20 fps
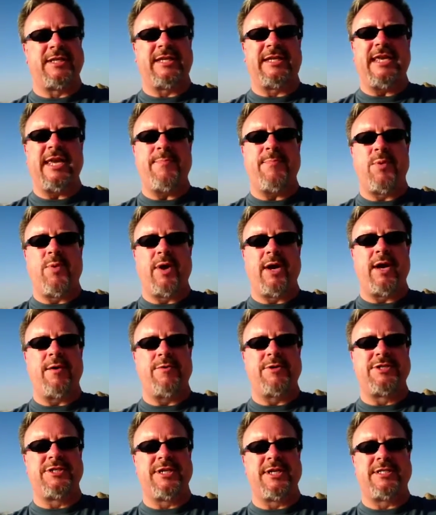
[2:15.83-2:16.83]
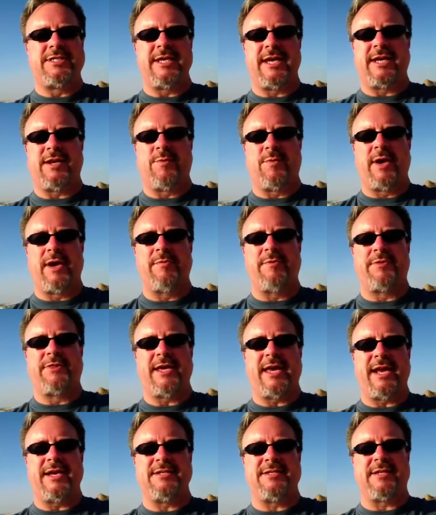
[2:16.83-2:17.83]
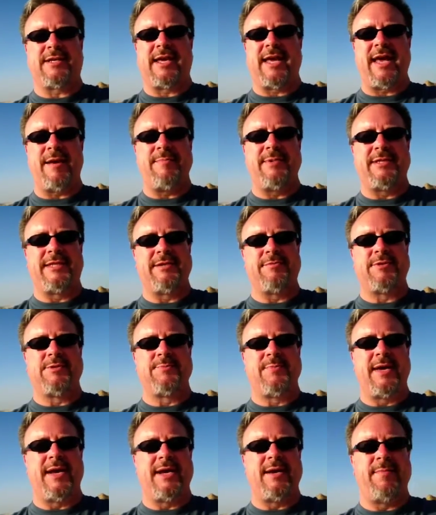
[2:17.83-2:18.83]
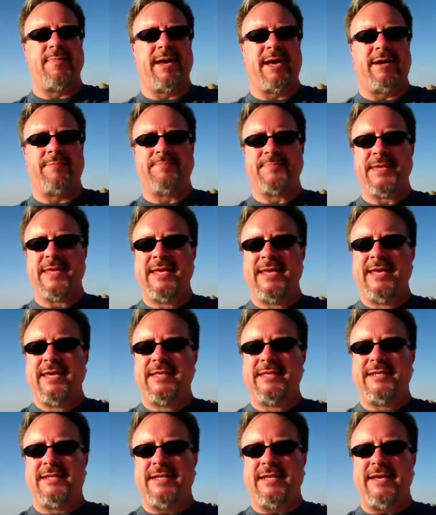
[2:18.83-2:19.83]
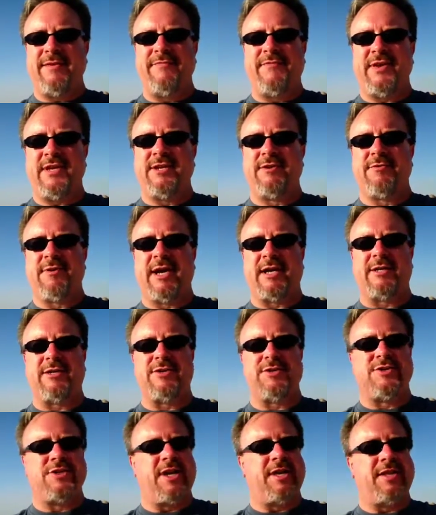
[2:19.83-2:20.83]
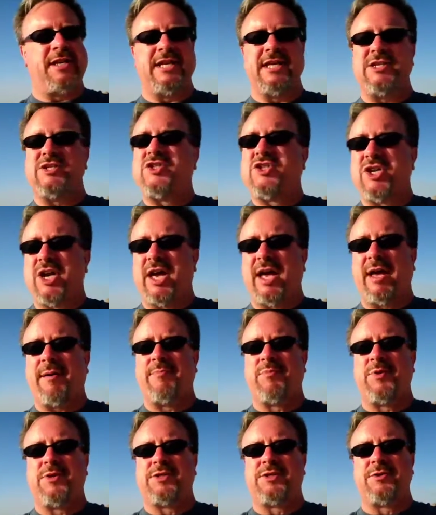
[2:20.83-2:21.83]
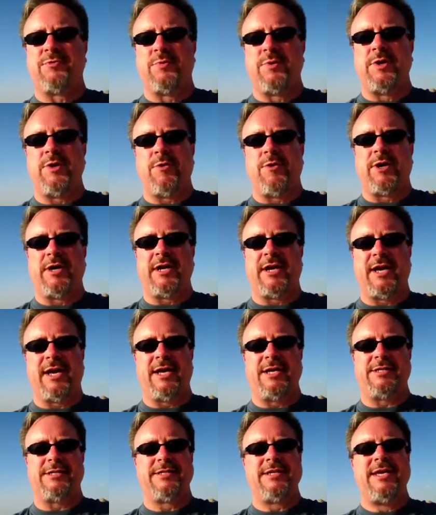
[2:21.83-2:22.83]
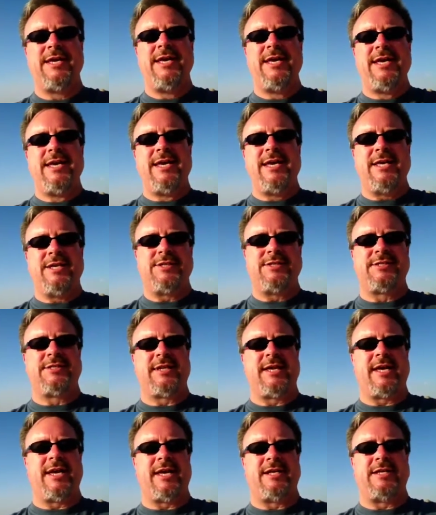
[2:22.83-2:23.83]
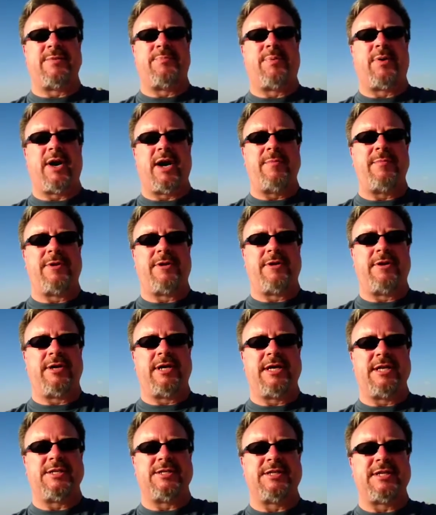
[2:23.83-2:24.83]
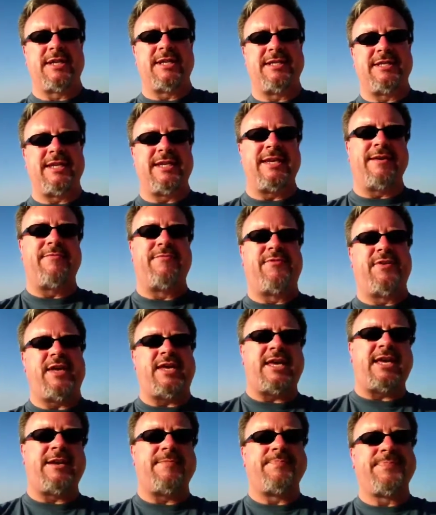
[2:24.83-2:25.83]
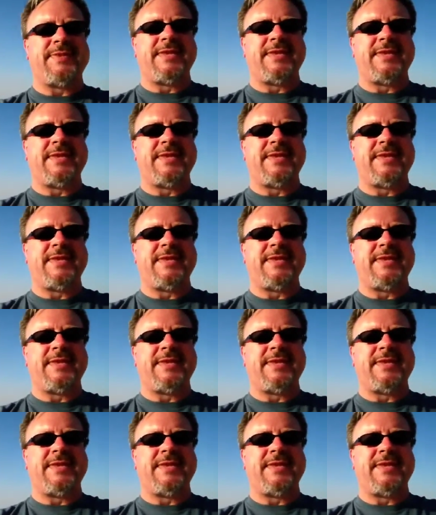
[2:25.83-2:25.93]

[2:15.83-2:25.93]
The key point I want you to take away with that is the comment that was made about the DMV director saw that his job was to reorganize his department or his DMV